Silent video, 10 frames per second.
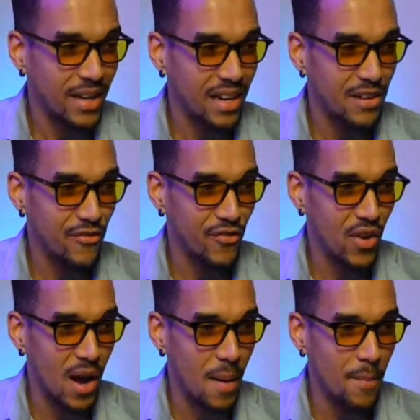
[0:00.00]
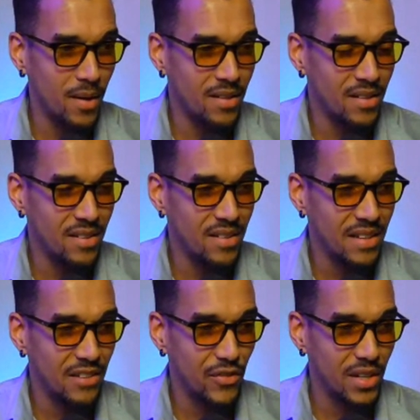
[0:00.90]
if we
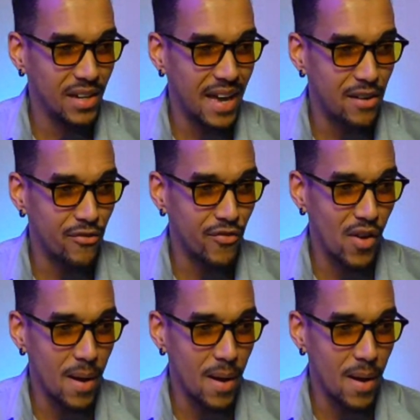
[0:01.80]
look at it from